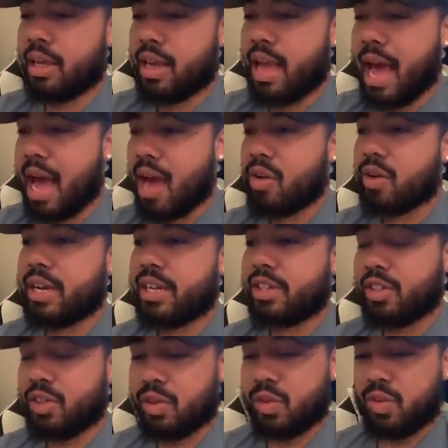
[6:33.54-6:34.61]
How
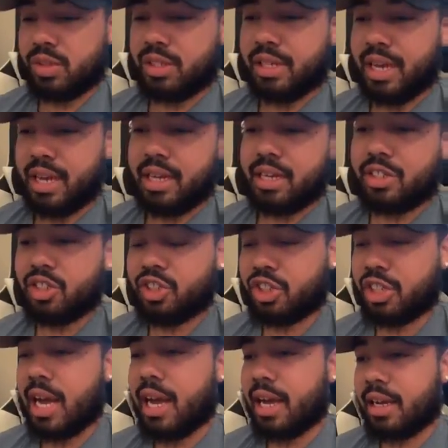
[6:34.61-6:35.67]
can you take a
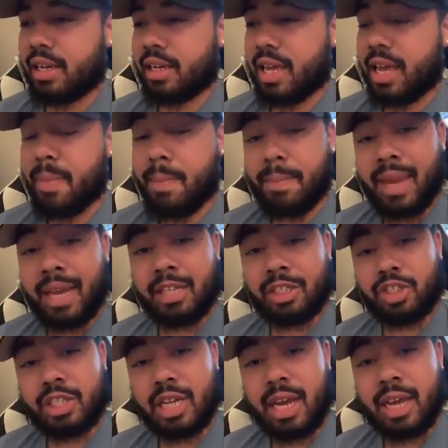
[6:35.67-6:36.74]
shot and make a
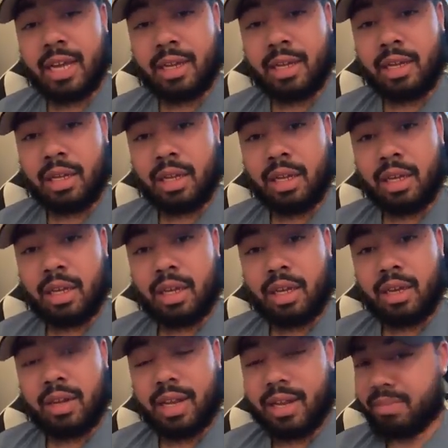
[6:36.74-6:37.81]
shot?
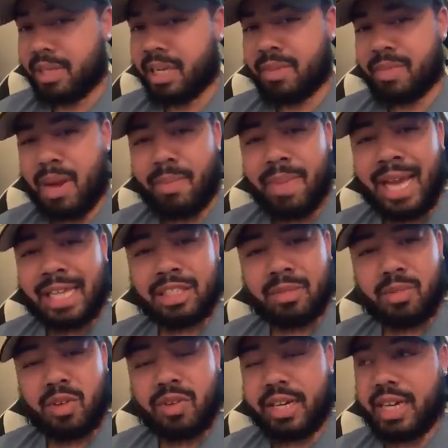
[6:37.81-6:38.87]
Like, I'm thinking about
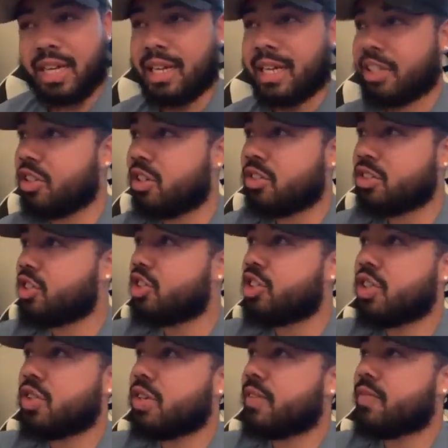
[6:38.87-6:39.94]
basketball right now. Like, just
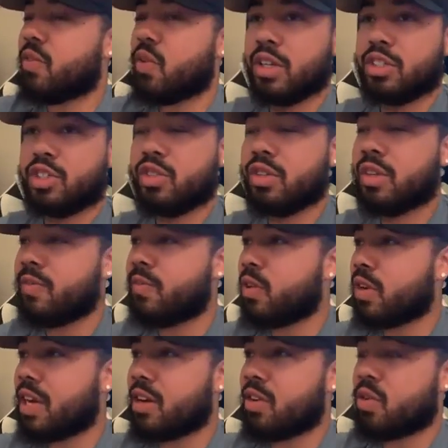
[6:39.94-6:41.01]
shooting for it, shooting
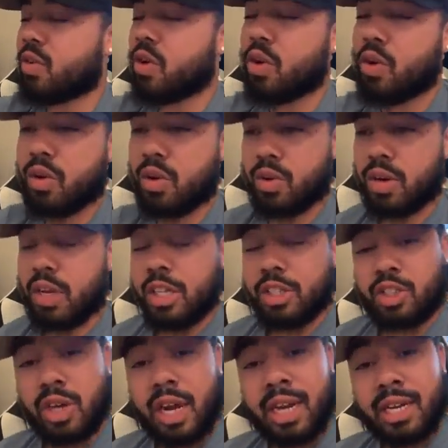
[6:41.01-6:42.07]
for that goal,
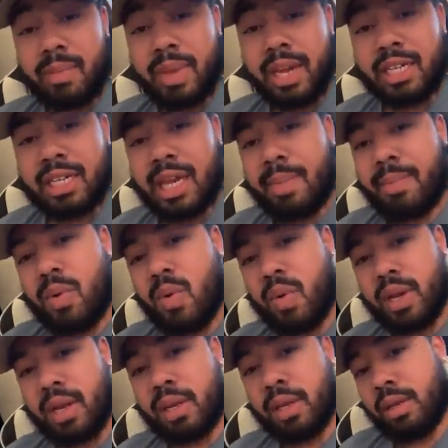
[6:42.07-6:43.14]
trying to make that
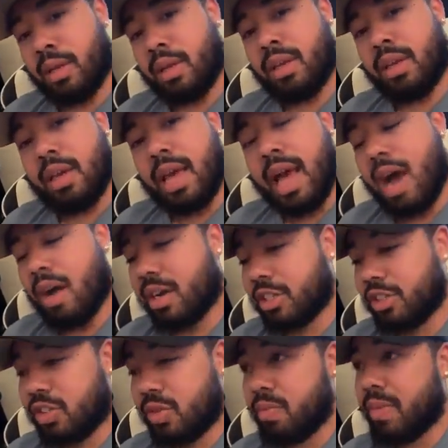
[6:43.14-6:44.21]
point. How
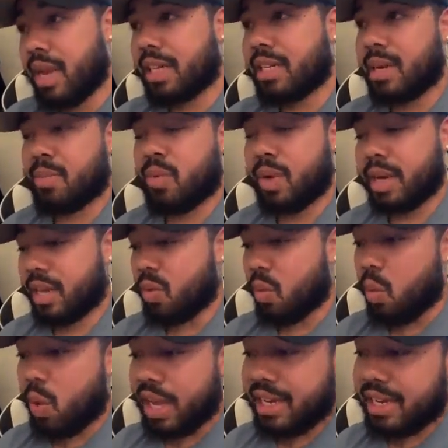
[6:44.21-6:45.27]
could you make that point
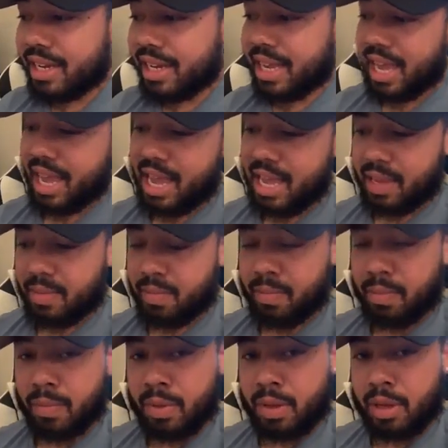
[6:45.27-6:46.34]
and win the
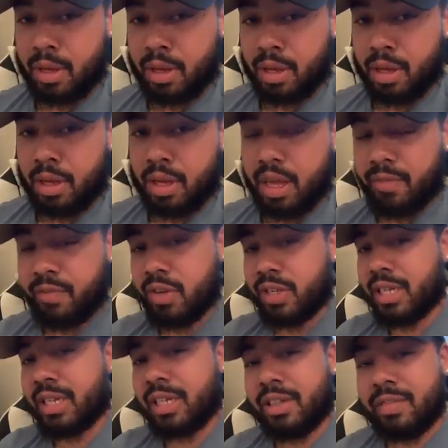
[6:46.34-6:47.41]
game if you
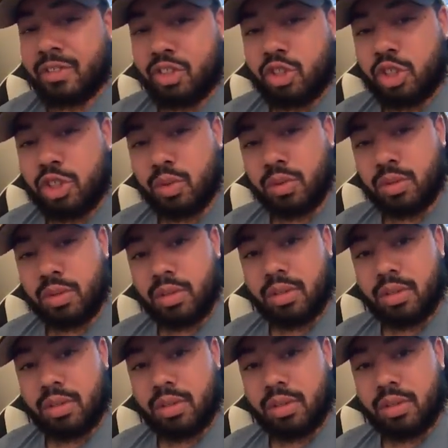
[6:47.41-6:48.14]
didn't even shoot?